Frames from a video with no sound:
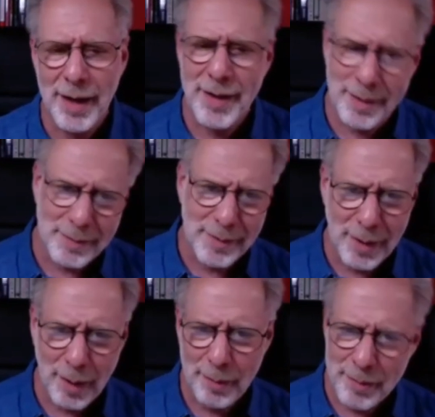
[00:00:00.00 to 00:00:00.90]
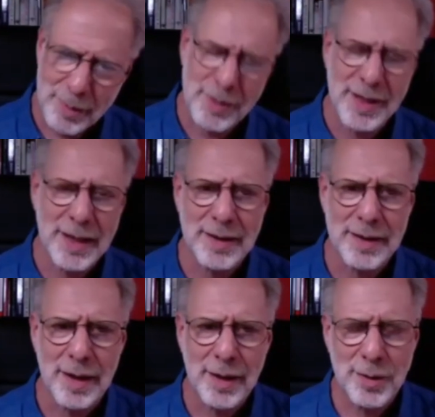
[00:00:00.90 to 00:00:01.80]
And that, you know, to a
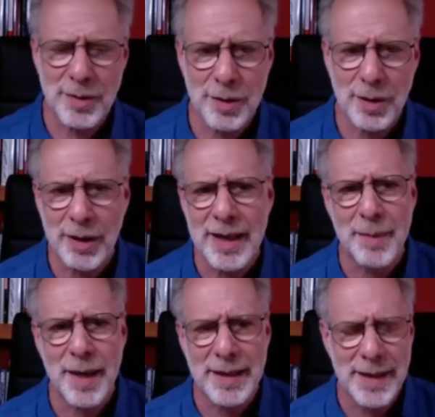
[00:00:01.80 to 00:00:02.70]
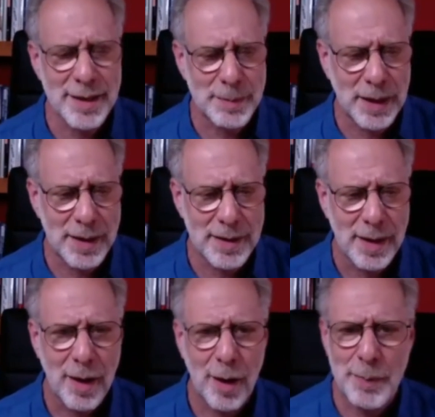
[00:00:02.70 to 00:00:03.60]
sense, to a certain degree, that makes sense, because
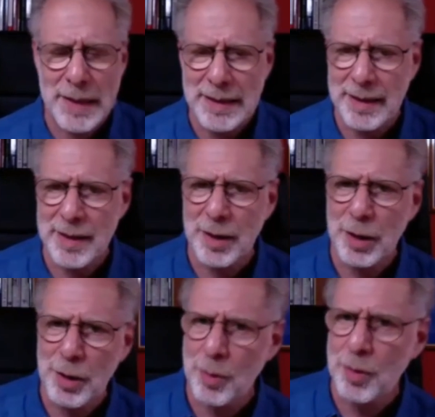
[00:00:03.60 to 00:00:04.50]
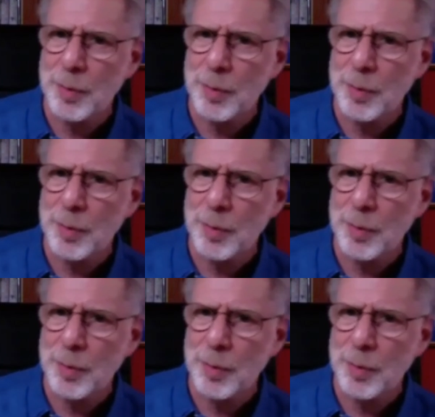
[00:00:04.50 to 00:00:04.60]
obesity is a huge